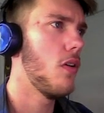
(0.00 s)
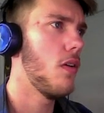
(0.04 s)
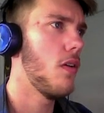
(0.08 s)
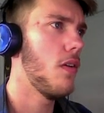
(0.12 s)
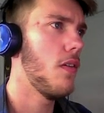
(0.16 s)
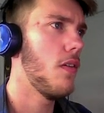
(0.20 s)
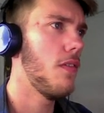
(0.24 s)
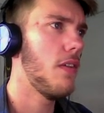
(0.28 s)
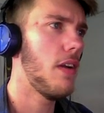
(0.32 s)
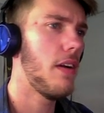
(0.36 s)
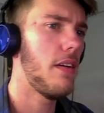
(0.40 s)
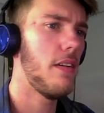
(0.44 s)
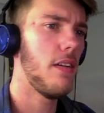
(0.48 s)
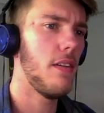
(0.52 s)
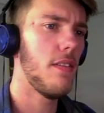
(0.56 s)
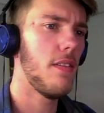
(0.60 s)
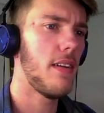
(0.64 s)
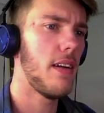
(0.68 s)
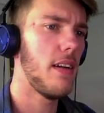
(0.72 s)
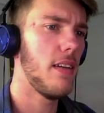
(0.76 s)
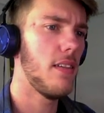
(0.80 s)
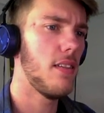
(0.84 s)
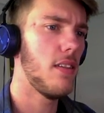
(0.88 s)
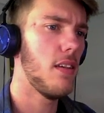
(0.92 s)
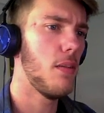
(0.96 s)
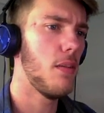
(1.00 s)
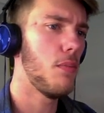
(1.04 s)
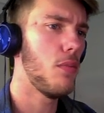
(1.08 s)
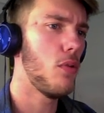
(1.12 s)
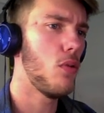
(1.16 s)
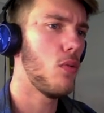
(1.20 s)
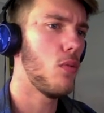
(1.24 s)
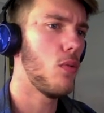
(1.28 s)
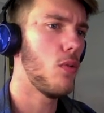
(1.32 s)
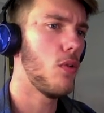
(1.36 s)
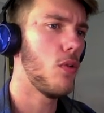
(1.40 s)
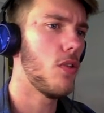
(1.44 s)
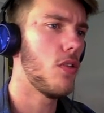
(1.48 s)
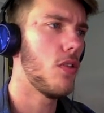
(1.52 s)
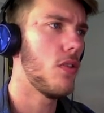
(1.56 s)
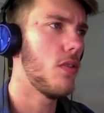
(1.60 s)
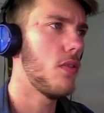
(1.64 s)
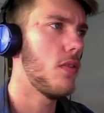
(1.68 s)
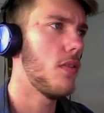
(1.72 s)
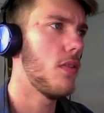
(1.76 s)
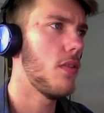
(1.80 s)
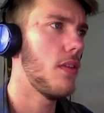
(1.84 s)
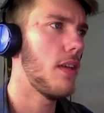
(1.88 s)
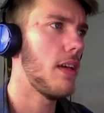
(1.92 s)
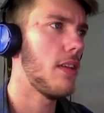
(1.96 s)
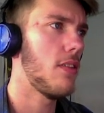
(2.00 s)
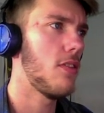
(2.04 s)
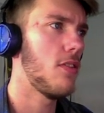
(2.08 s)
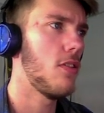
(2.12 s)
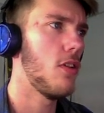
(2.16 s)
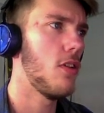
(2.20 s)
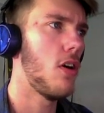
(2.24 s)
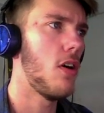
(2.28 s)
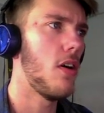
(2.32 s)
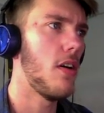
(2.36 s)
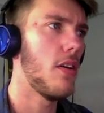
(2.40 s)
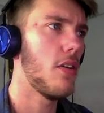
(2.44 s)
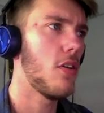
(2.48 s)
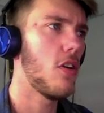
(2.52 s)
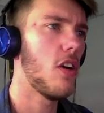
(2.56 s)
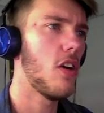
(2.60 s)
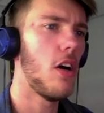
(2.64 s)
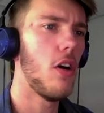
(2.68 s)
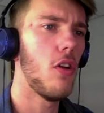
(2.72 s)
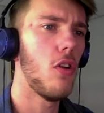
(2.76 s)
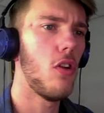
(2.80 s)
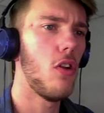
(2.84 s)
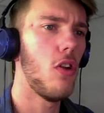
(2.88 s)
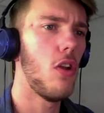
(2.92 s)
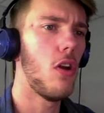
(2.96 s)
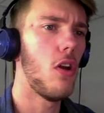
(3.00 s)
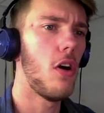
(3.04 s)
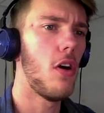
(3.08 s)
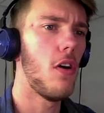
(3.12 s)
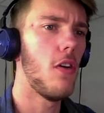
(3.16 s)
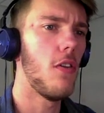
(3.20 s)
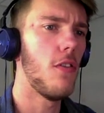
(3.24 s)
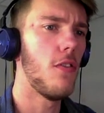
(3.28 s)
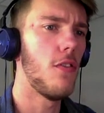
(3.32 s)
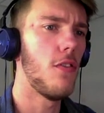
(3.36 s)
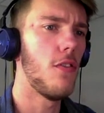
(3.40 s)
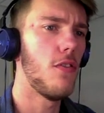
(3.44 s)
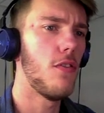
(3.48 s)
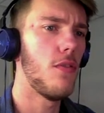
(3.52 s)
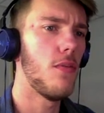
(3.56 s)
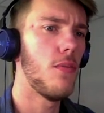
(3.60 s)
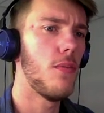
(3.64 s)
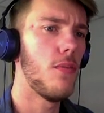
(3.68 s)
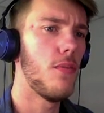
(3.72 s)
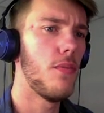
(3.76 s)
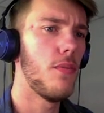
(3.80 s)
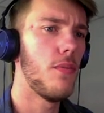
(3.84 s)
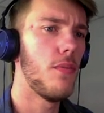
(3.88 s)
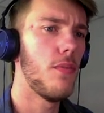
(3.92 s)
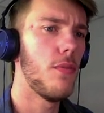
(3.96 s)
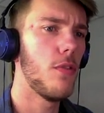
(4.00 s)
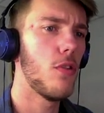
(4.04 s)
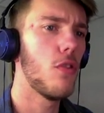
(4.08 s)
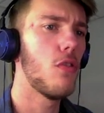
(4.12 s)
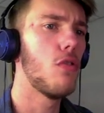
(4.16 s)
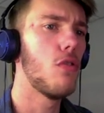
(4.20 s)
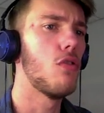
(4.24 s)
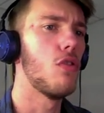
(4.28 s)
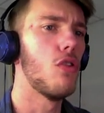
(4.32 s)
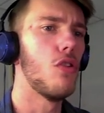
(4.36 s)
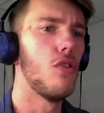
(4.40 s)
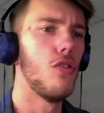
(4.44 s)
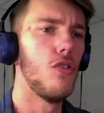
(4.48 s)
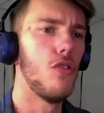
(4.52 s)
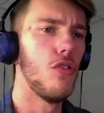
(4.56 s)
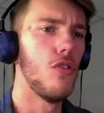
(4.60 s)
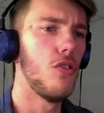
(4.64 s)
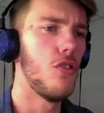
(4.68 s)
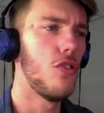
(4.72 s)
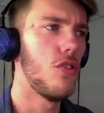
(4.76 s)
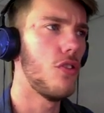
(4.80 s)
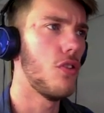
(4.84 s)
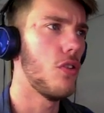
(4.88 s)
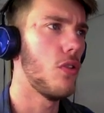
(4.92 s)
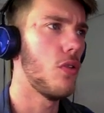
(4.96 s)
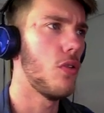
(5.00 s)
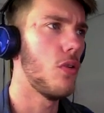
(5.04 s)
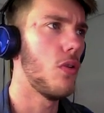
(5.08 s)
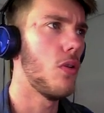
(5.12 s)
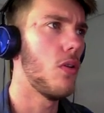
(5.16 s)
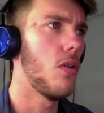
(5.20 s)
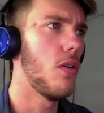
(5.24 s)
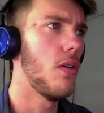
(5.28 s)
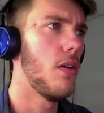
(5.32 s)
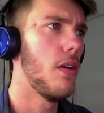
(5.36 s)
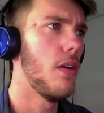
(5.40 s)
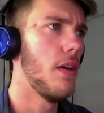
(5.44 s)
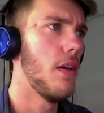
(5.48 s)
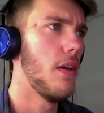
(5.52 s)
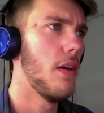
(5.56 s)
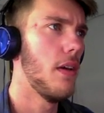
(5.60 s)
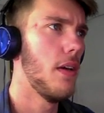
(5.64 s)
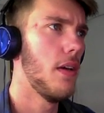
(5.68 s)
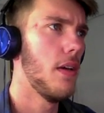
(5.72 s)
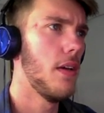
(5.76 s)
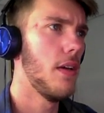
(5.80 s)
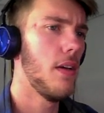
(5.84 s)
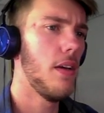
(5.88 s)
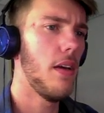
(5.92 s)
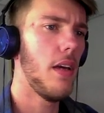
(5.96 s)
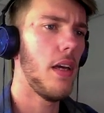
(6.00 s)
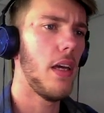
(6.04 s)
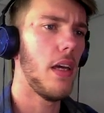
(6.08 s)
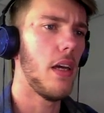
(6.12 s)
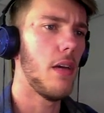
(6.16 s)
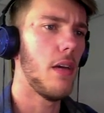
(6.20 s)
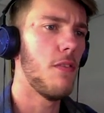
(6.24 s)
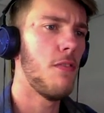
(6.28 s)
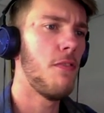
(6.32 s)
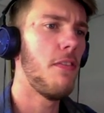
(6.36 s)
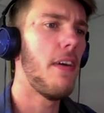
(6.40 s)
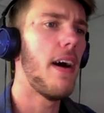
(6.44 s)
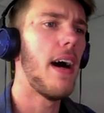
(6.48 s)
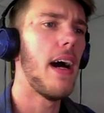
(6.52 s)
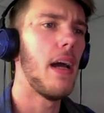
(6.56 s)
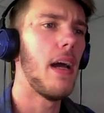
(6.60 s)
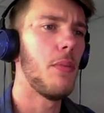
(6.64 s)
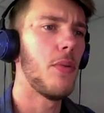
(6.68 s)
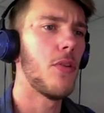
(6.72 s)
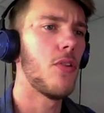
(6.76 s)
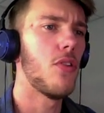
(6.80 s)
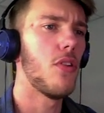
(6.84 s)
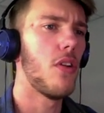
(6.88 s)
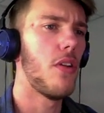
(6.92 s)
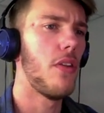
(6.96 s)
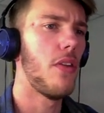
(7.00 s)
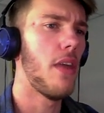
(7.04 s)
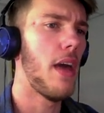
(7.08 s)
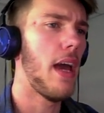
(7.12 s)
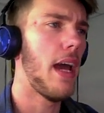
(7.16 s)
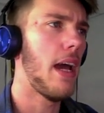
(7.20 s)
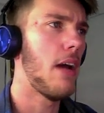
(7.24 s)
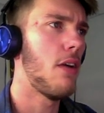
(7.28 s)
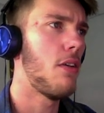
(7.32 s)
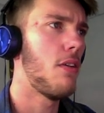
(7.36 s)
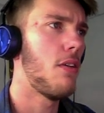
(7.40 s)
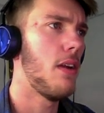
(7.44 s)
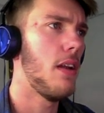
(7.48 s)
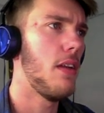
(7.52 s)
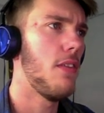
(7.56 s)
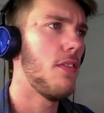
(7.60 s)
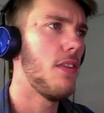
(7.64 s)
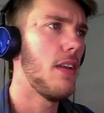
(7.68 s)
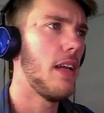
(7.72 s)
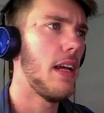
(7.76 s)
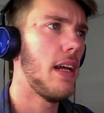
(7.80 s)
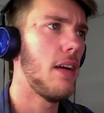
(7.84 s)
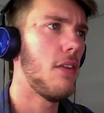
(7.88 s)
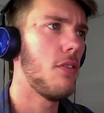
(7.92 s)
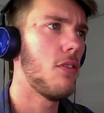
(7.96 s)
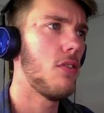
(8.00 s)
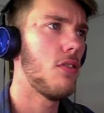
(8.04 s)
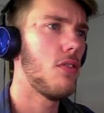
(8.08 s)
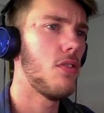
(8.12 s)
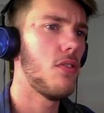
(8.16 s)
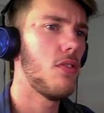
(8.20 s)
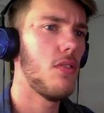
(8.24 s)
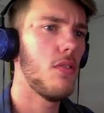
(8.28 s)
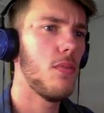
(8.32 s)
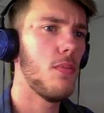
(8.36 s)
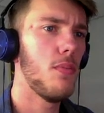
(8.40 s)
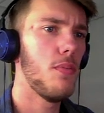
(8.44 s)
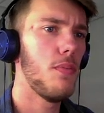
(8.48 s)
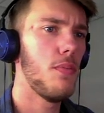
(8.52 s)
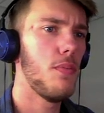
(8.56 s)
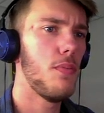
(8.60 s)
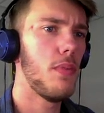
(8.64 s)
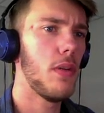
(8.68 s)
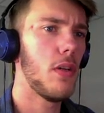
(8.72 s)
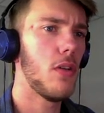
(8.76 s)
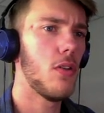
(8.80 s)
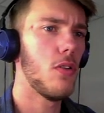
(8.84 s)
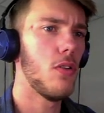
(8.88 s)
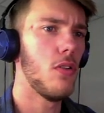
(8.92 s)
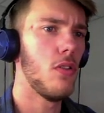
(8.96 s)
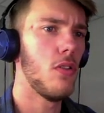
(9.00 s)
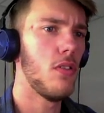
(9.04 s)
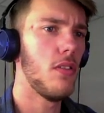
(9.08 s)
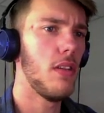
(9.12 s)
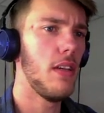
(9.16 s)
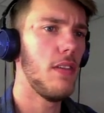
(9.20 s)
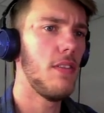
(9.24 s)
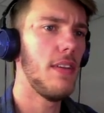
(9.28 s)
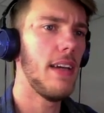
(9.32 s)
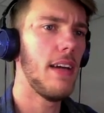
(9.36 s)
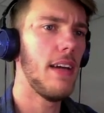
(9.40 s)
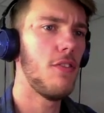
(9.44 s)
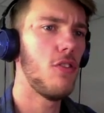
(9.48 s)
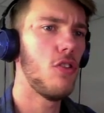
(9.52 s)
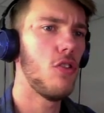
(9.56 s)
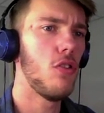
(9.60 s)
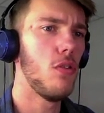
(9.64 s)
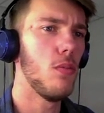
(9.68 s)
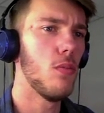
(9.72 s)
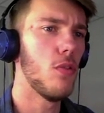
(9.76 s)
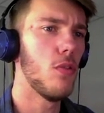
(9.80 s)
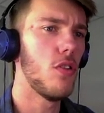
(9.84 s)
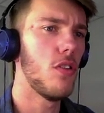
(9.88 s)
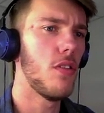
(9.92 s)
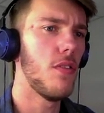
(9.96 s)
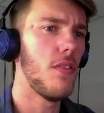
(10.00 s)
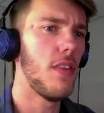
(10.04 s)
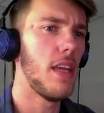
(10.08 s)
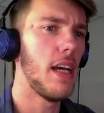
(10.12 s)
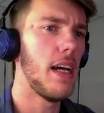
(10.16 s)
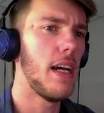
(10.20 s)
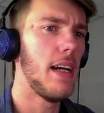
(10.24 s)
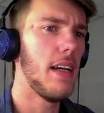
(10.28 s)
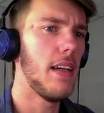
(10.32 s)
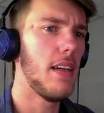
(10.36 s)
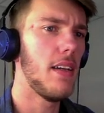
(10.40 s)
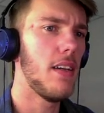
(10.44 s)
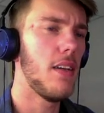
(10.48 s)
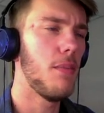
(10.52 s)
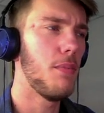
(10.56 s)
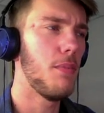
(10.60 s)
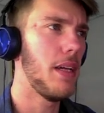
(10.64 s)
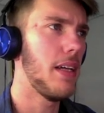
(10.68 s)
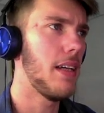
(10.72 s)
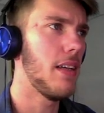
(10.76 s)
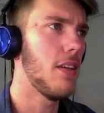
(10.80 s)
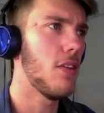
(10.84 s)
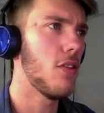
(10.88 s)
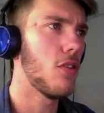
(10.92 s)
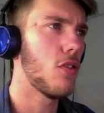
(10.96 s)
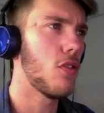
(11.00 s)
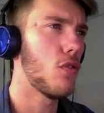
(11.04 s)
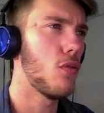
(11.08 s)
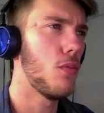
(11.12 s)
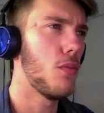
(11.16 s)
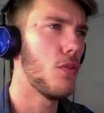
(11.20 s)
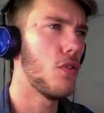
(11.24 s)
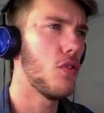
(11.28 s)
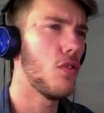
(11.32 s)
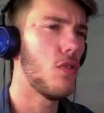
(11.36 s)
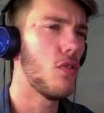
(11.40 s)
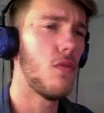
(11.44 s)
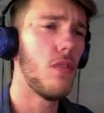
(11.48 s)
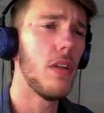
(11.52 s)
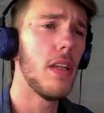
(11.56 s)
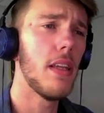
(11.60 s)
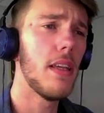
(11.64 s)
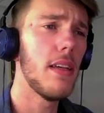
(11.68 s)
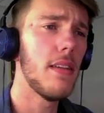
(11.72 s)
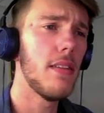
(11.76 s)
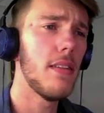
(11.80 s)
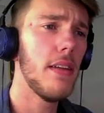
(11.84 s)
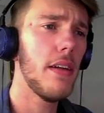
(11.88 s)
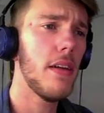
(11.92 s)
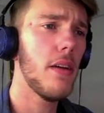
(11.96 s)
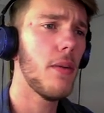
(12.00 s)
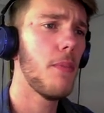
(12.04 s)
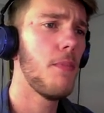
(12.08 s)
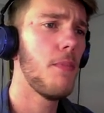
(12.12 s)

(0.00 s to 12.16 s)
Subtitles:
very, very simple wood that's not got a lot of grunge or fibers on there or anything else, because if you have too much of that, it can make it look almost unrealistic.